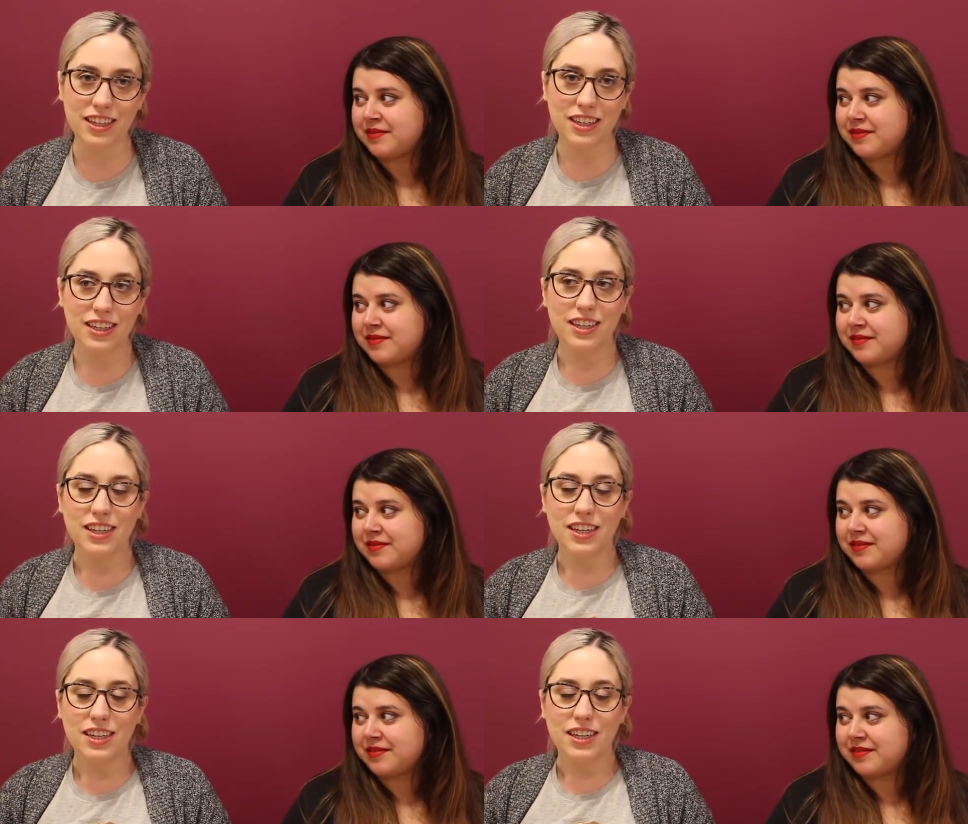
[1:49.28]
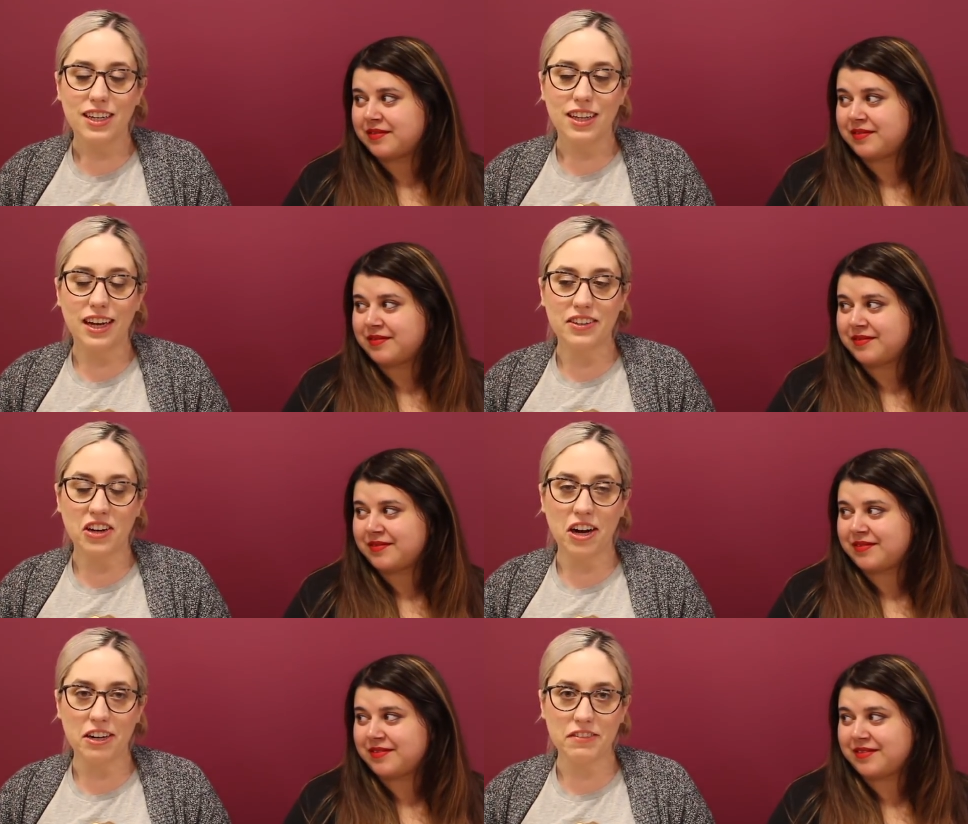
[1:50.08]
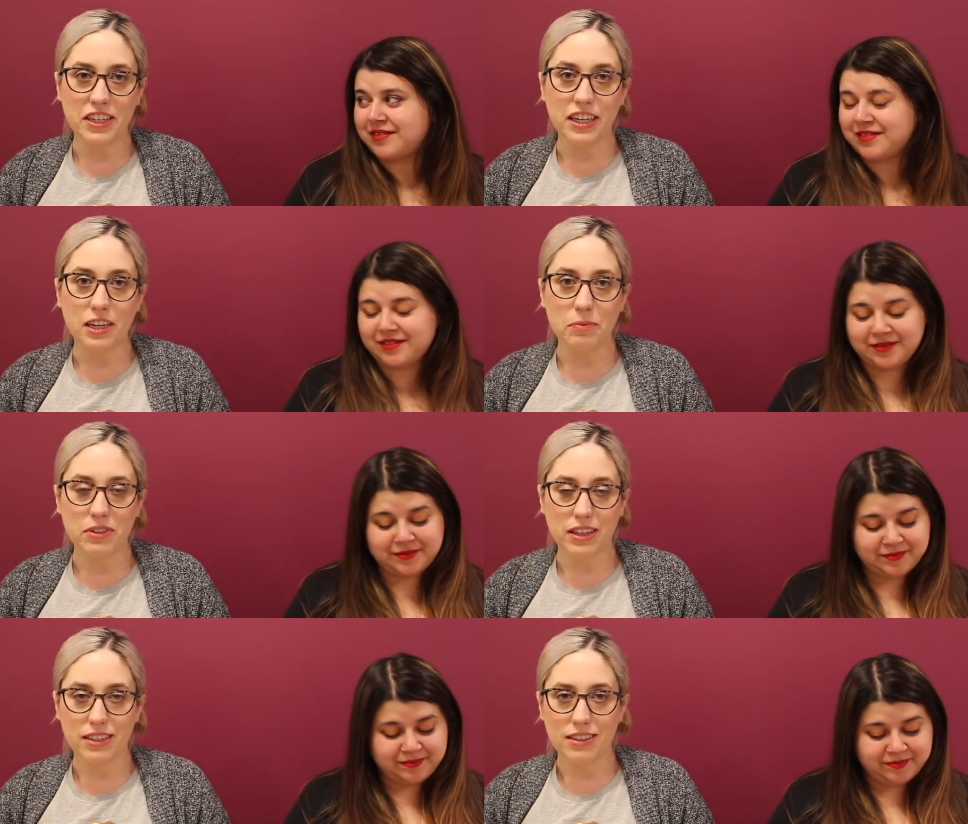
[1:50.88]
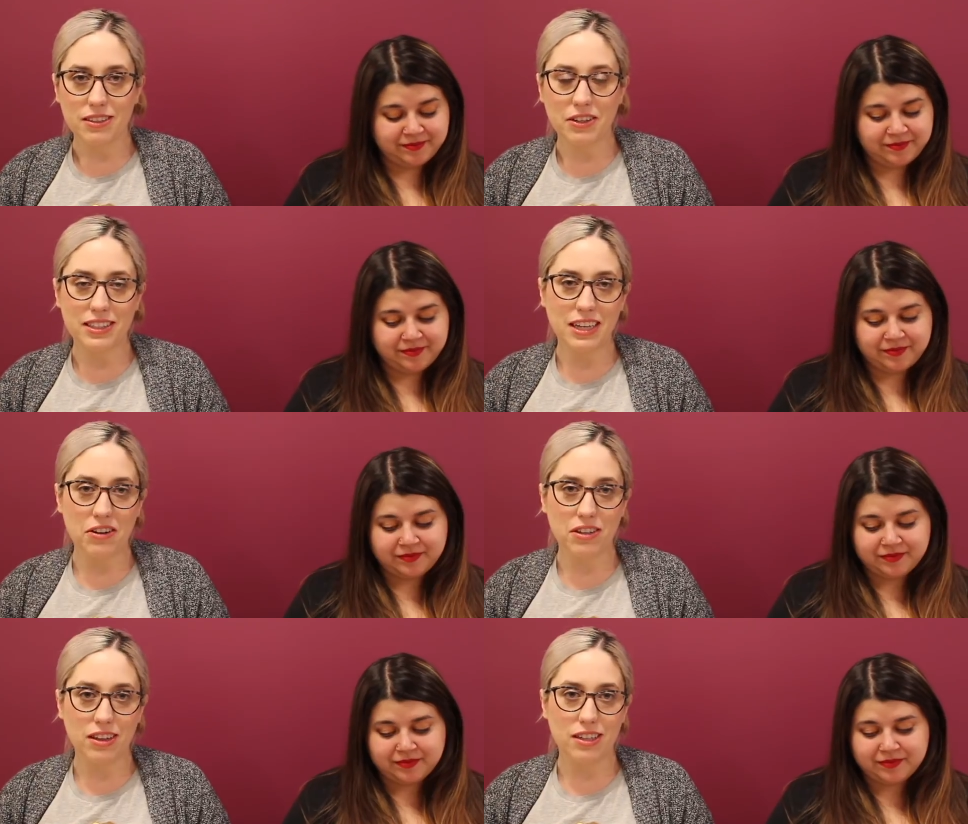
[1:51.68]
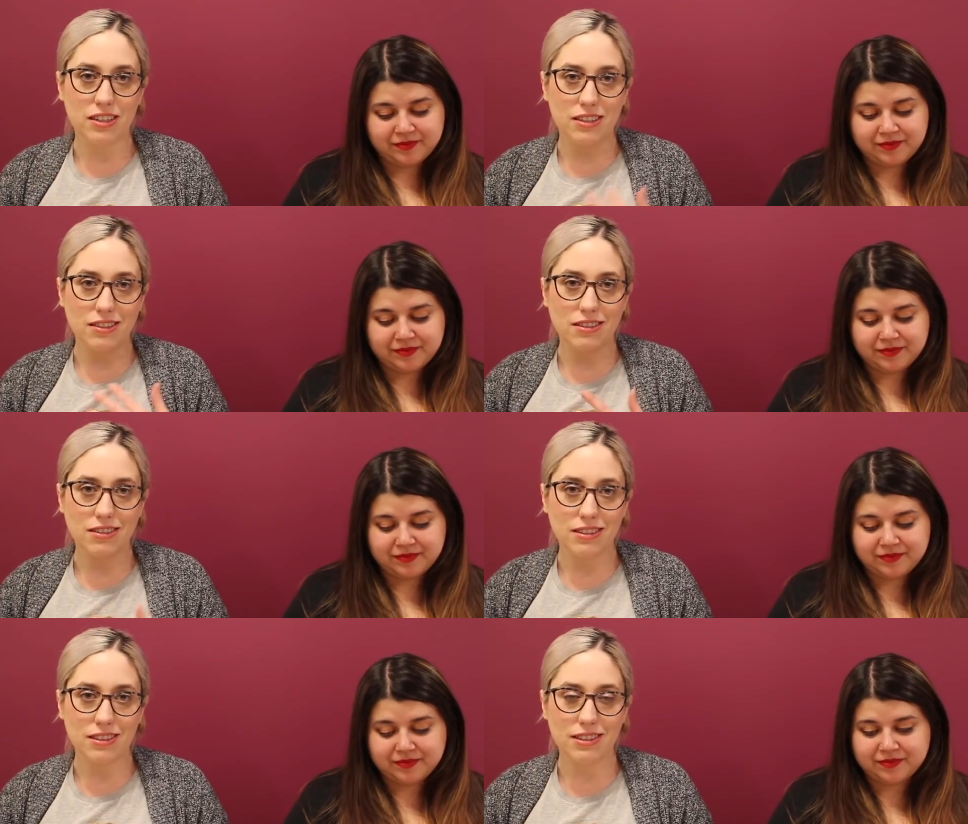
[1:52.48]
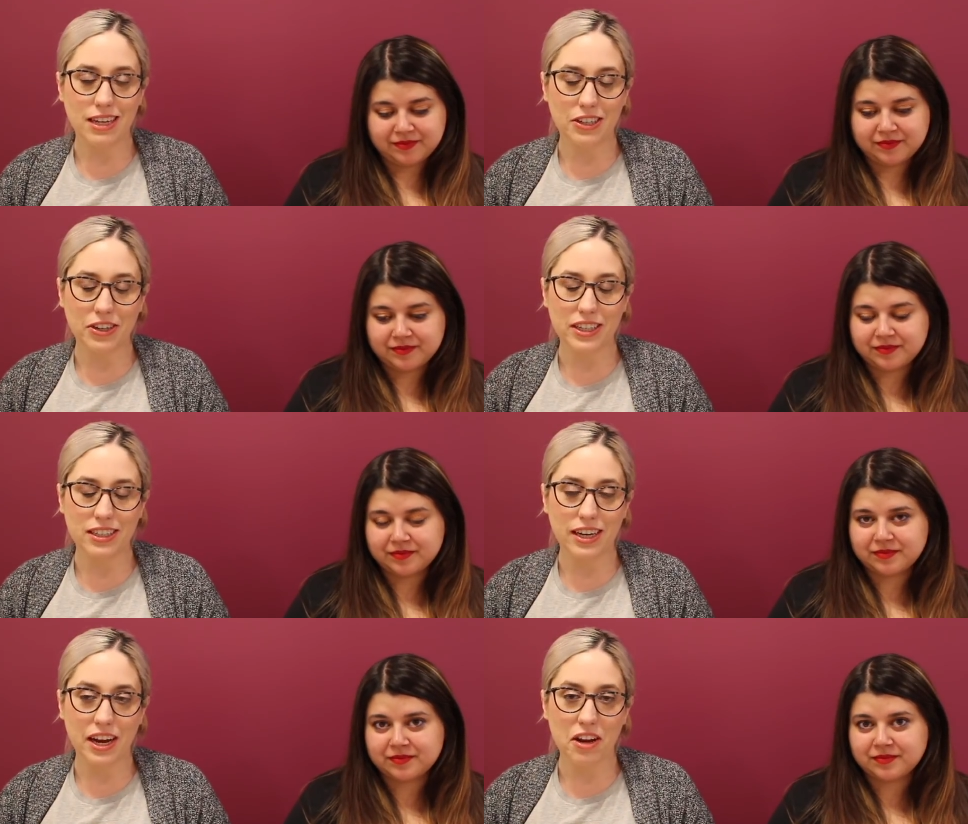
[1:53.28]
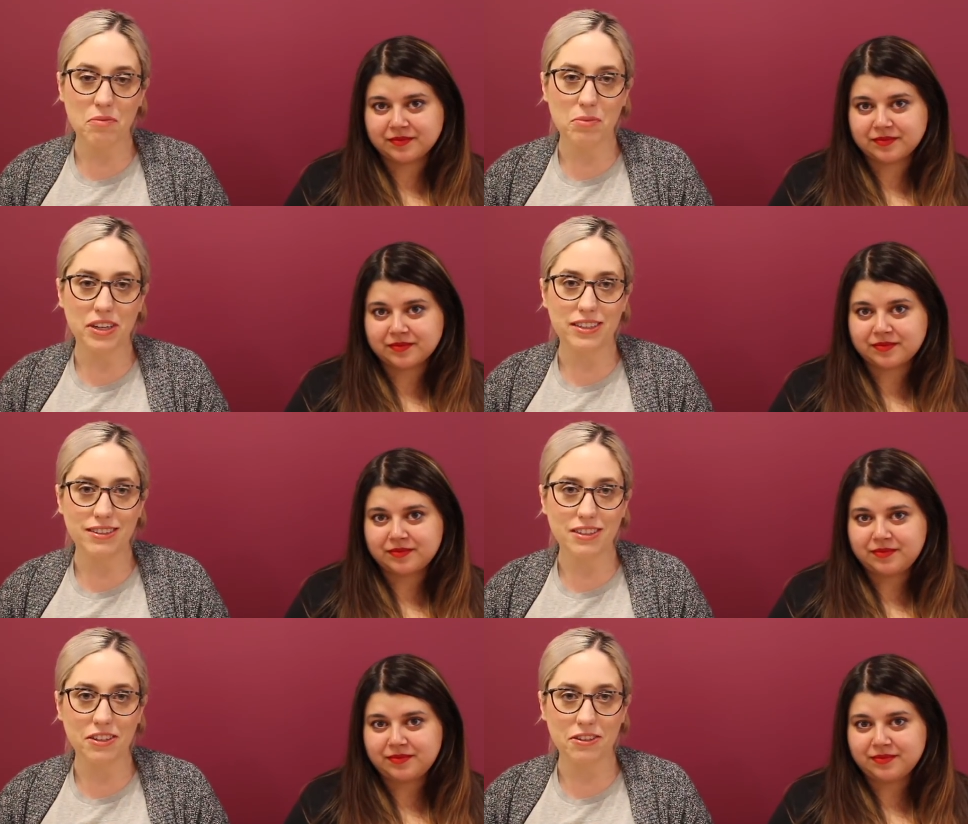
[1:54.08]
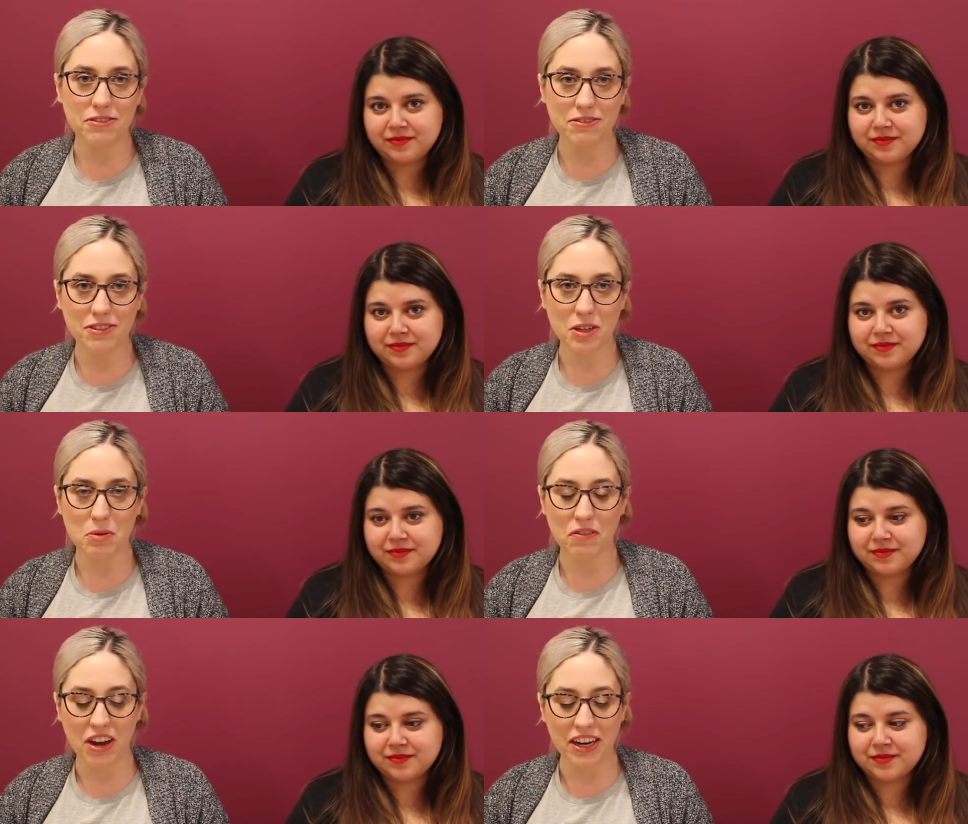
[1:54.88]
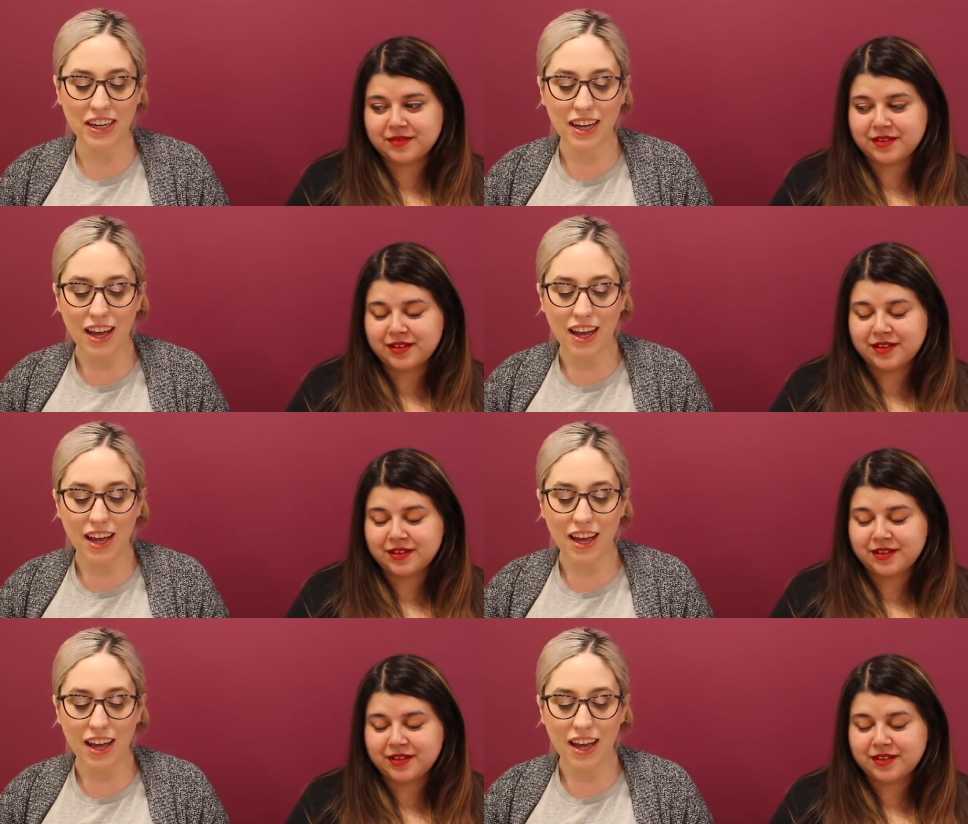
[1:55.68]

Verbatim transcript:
Speaker 1: a lot of coughing. I'm, so I sound a little not great today, but you know, I'll be fine.